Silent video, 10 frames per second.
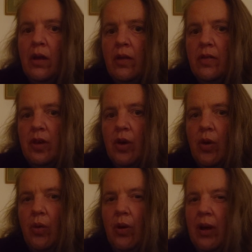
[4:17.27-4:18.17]

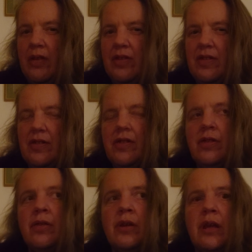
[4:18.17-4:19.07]
So I just,
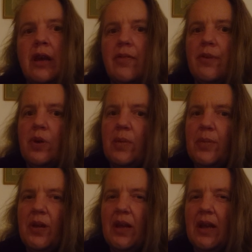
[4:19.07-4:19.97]
I felt like
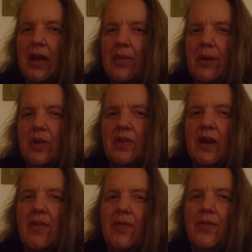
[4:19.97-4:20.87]
bringing that up because I
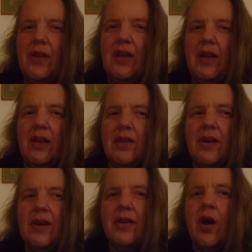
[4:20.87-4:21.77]
have a feeling
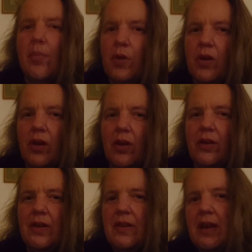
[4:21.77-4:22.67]
that I'm not
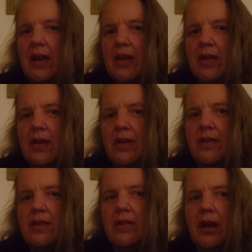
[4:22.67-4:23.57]
alone in that
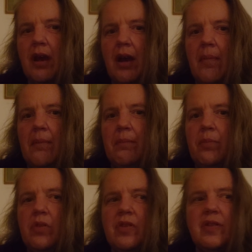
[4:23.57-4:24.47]

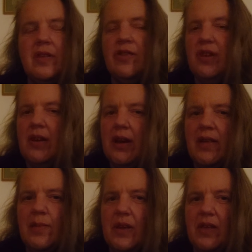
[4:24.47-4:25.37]
just this year
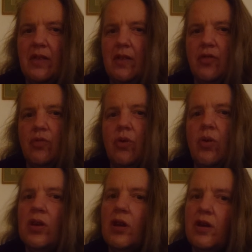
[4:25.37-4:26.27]
has been such a
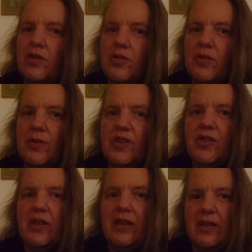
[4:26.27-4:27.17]
roller coaster,
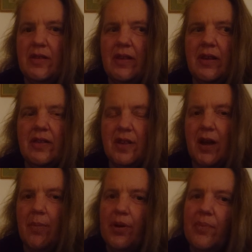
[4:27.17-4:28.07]
especially these last
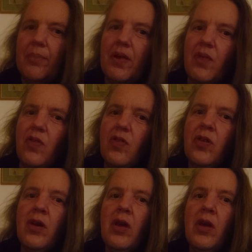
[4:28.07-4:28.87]
couple of months,